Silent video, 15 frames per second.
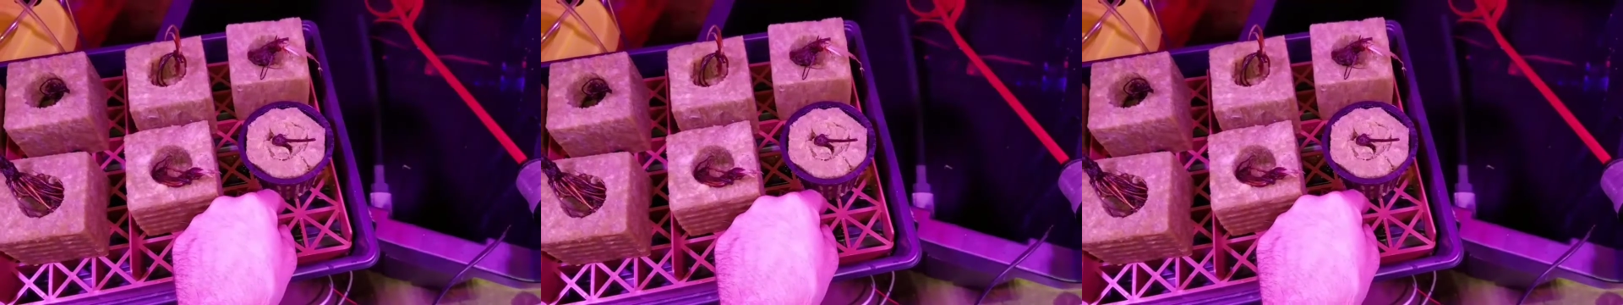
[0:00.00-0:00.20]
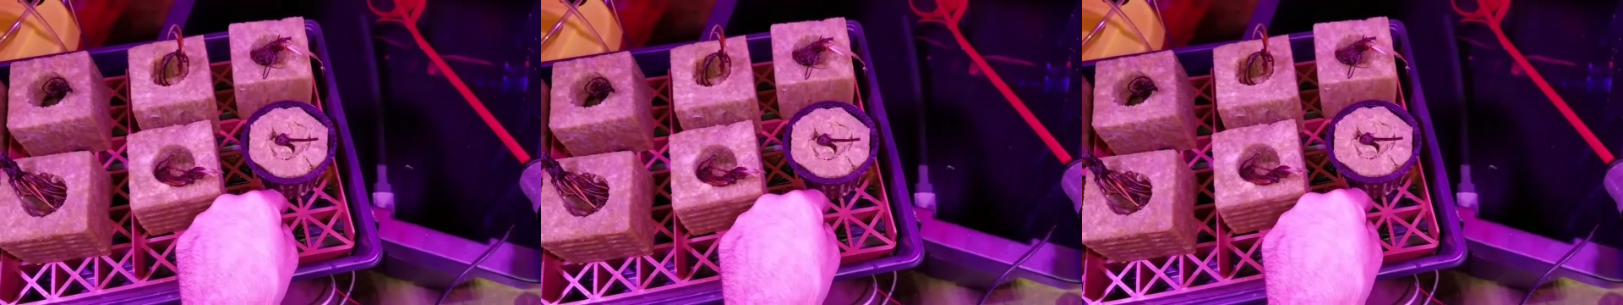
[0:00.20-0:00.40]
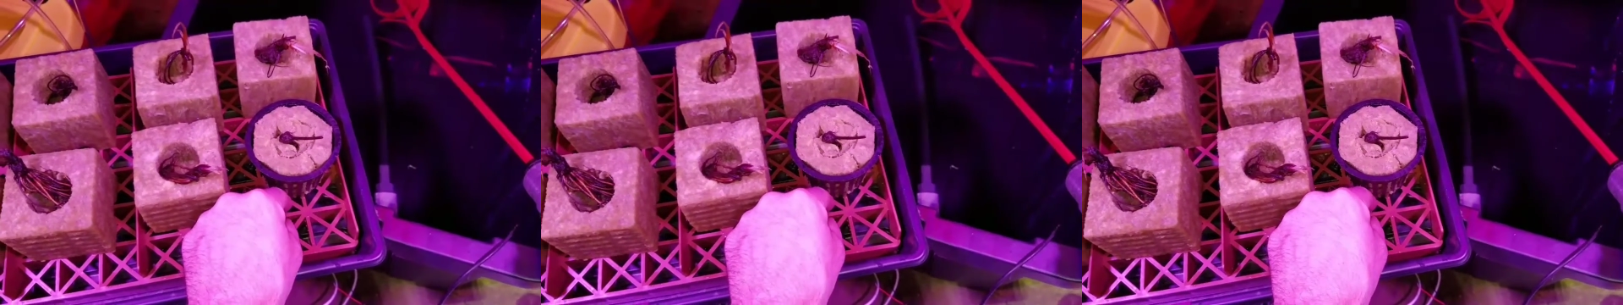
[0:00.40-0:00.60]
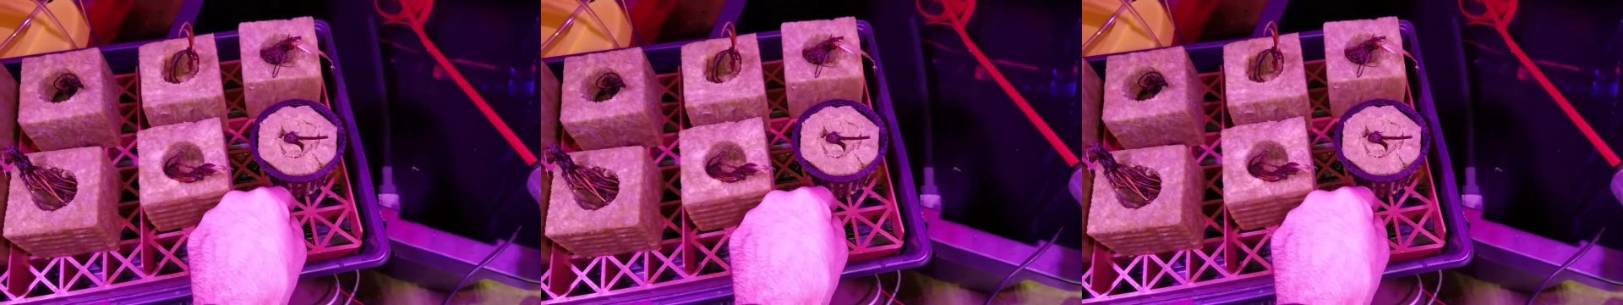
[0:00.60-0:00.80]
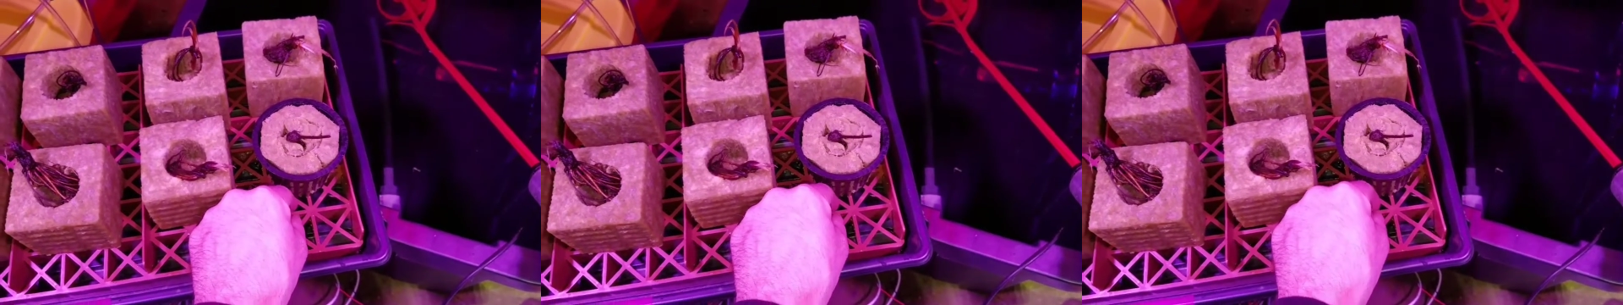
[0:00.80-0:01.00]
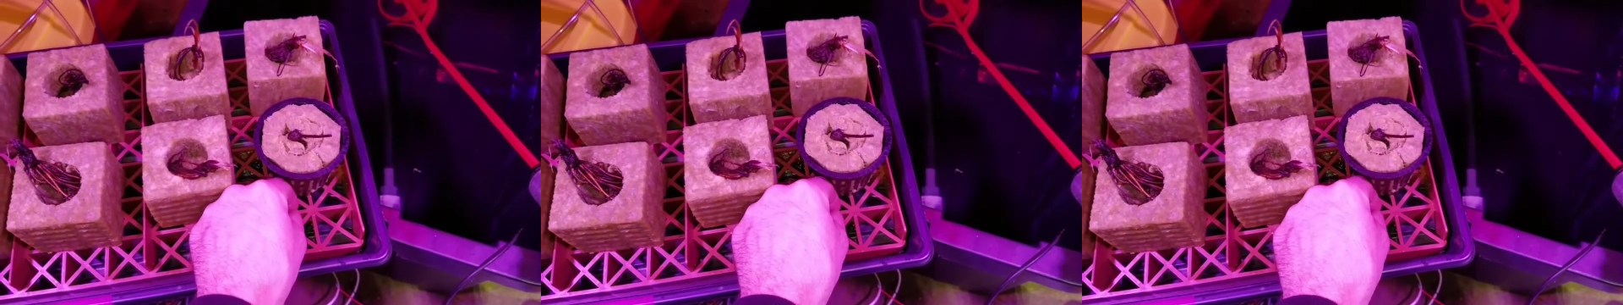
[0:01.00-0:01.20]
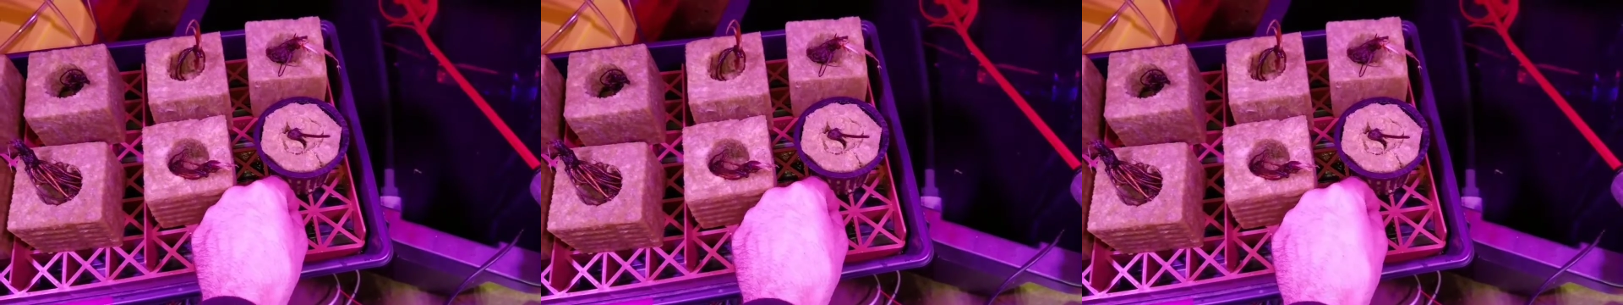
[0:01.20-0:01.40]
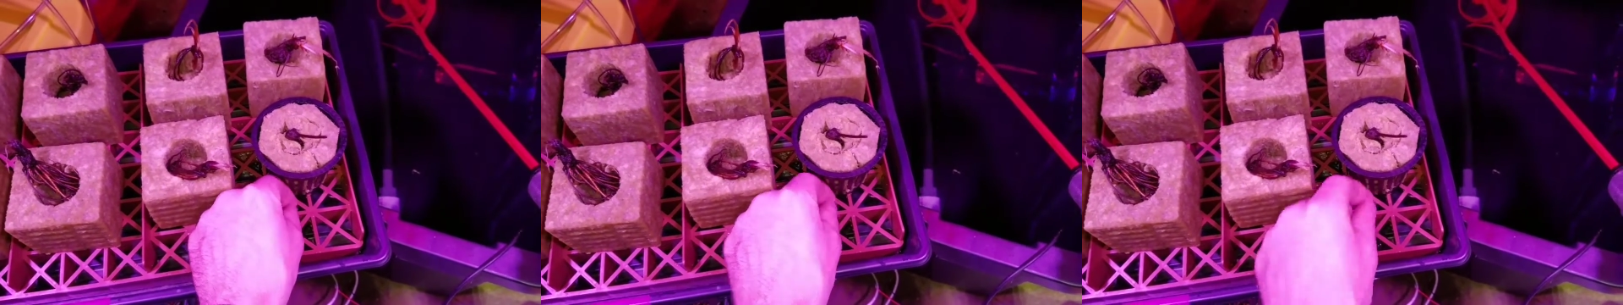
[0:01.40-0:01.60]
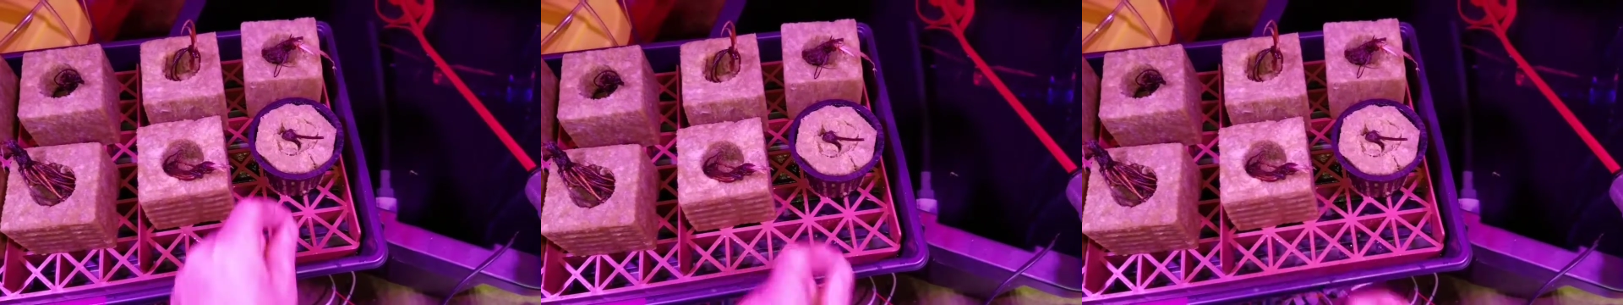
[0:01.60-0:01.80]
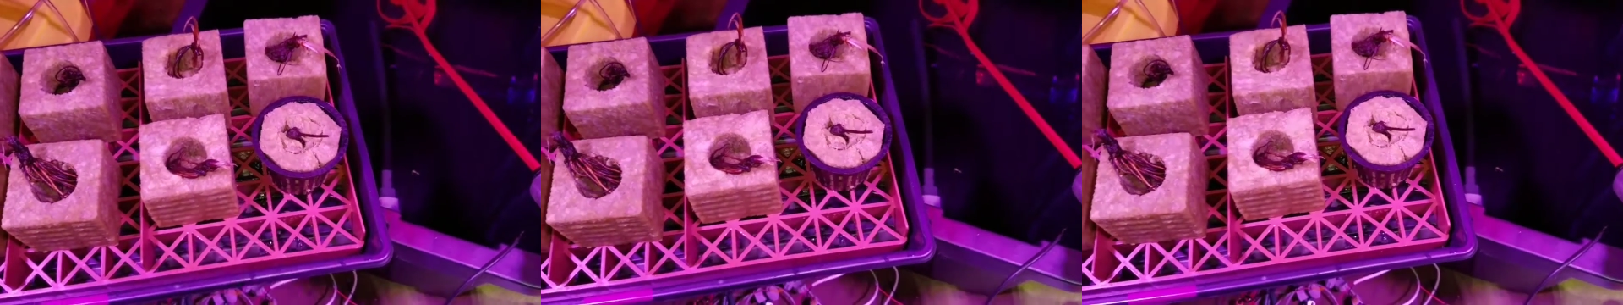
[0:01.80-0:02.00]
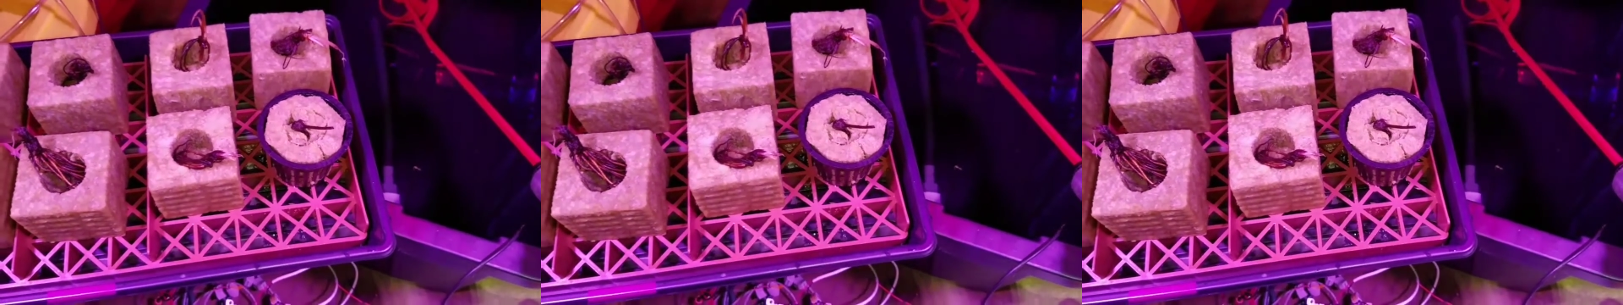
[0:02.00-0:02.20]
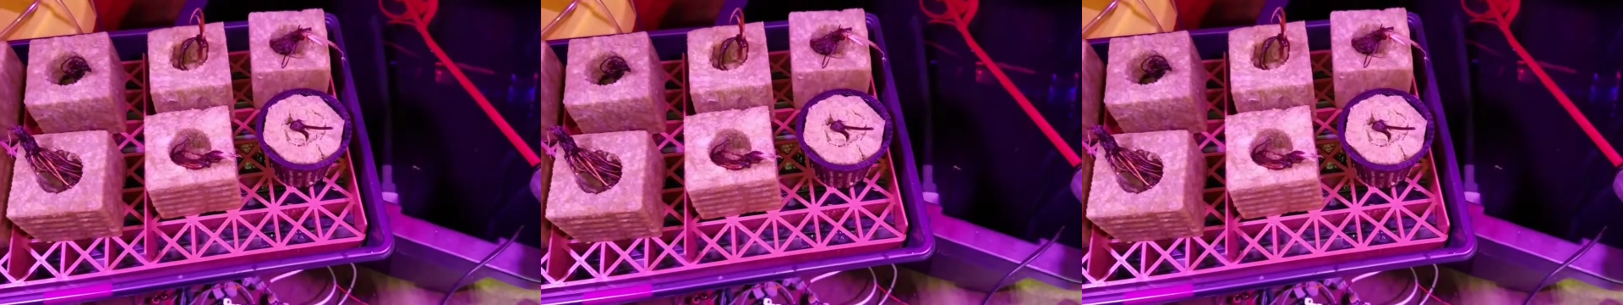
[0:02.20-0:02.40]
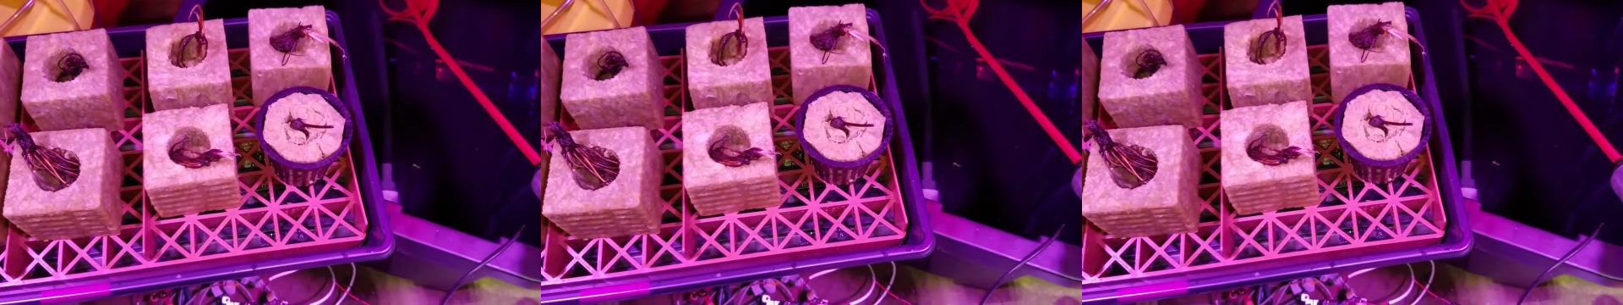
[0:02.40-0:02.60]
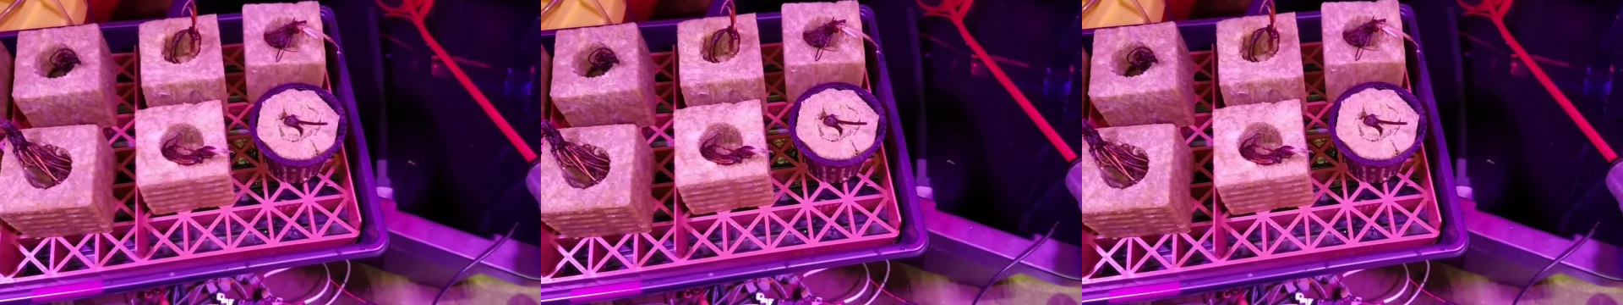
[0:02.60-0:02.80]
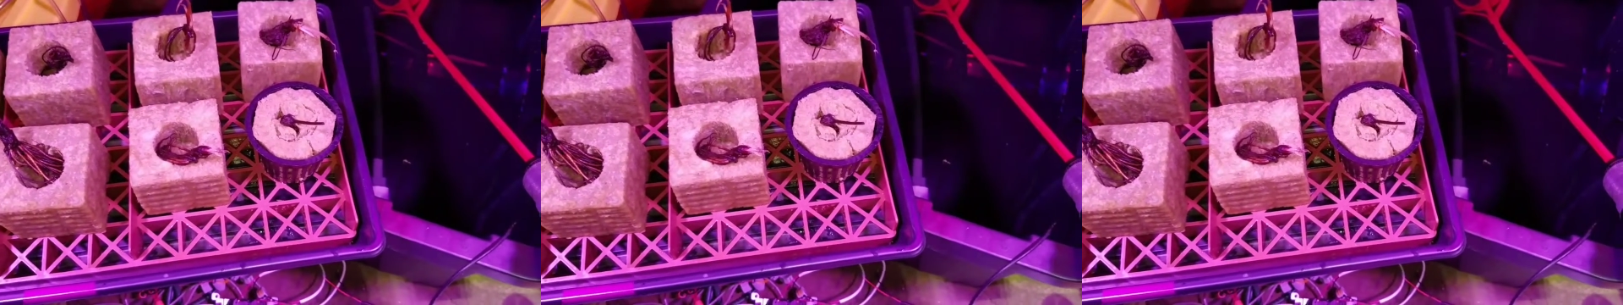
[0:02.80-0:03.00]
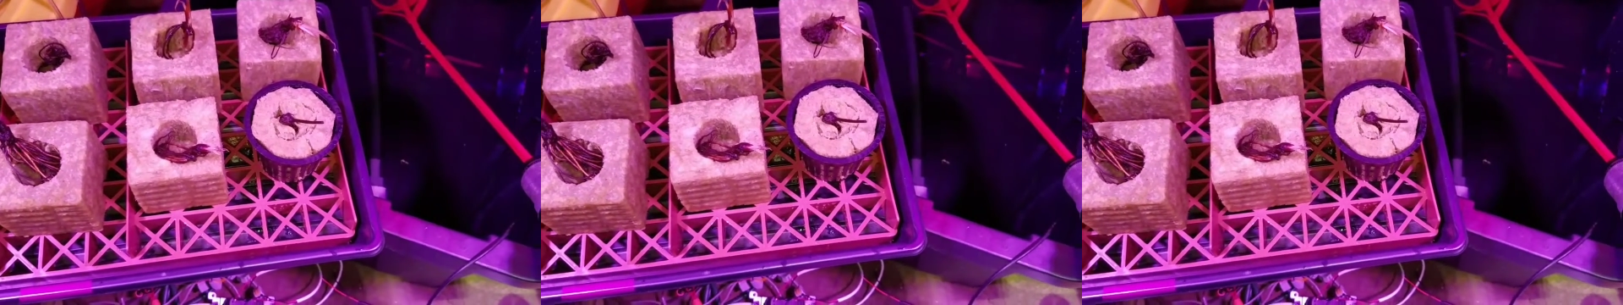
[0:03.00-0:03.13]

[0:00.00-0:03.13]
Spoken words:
Nobody's mouth can be seen.